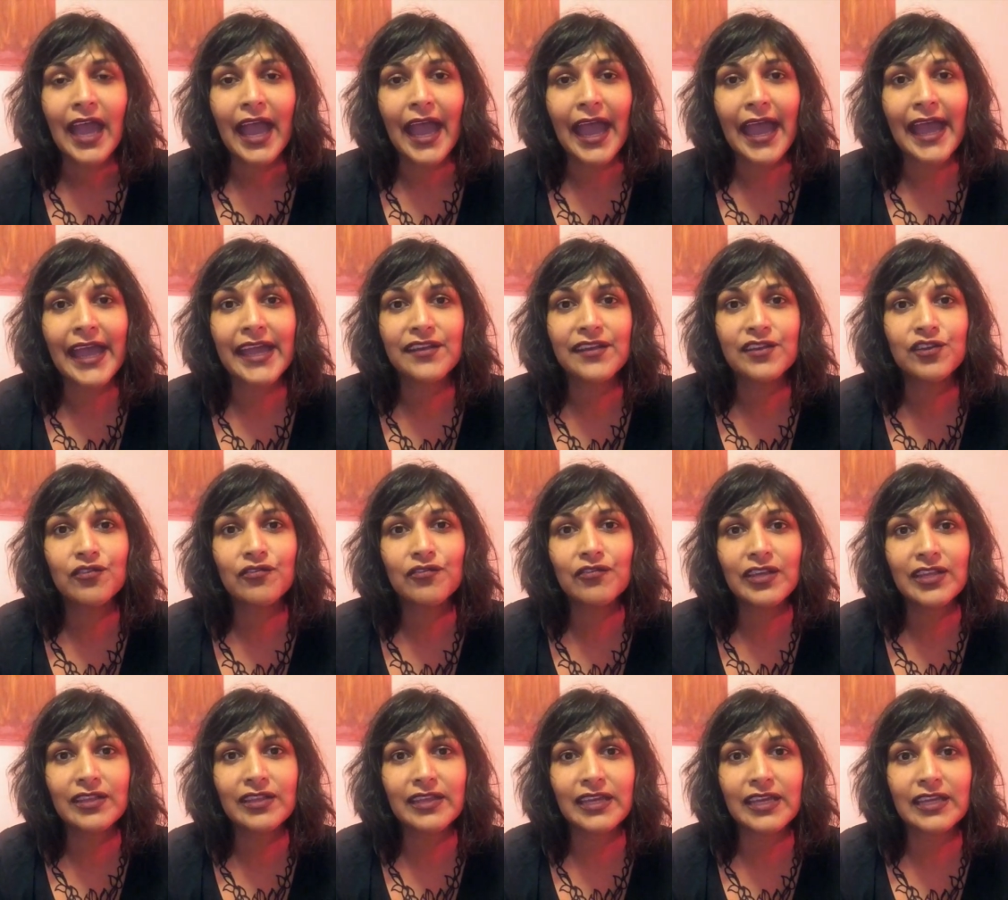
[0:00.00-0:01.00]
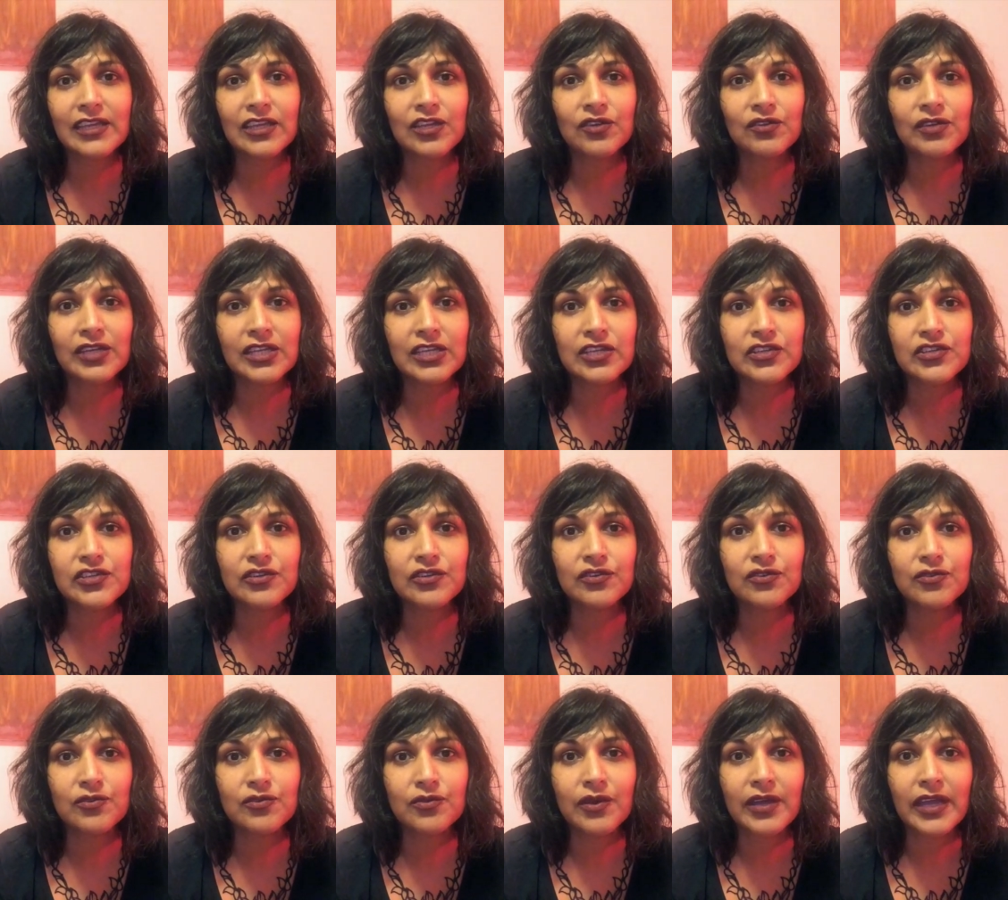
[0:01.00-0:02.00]
and you feel like you need
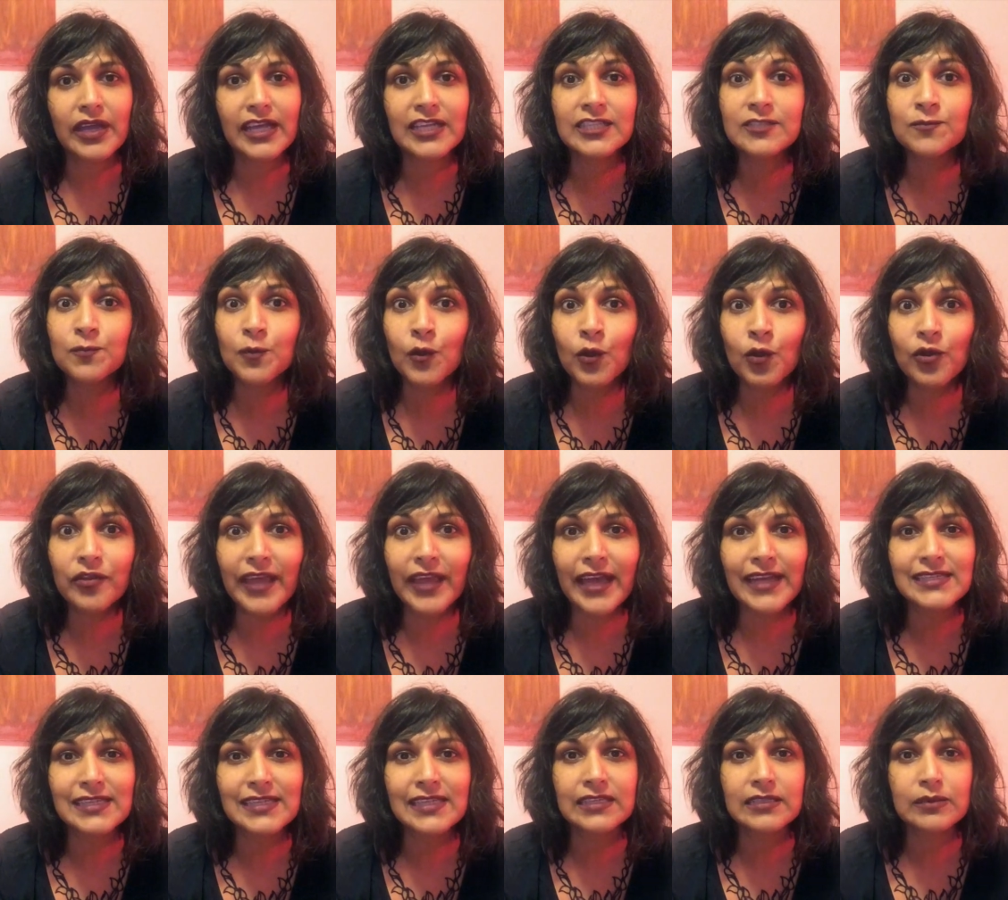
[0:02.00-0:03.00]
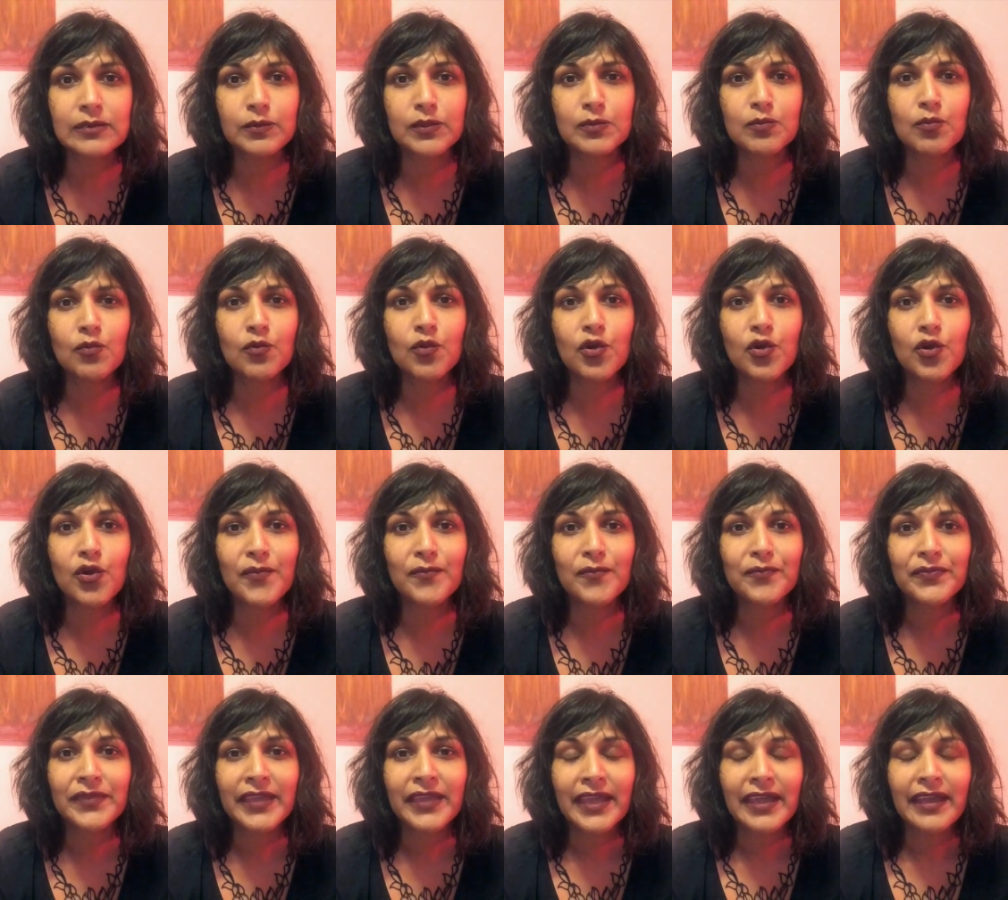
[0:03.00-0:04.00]
to explore that a little bit more,
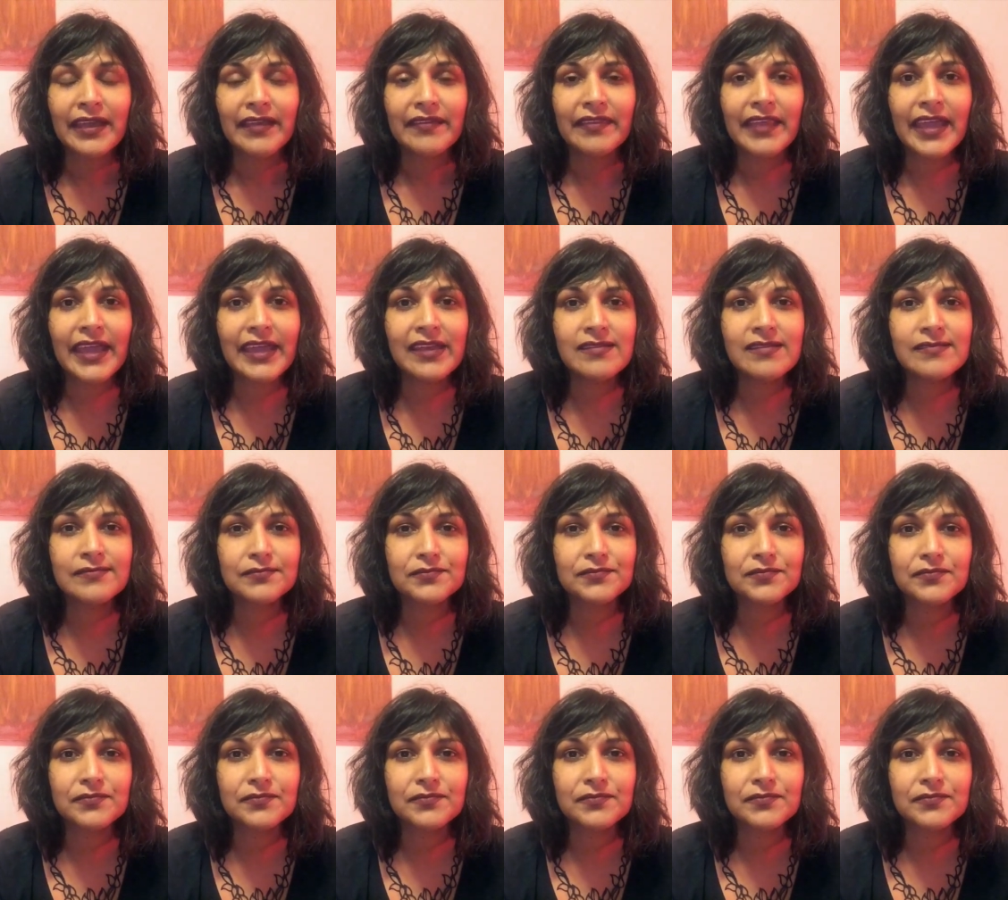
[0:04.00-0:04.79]
then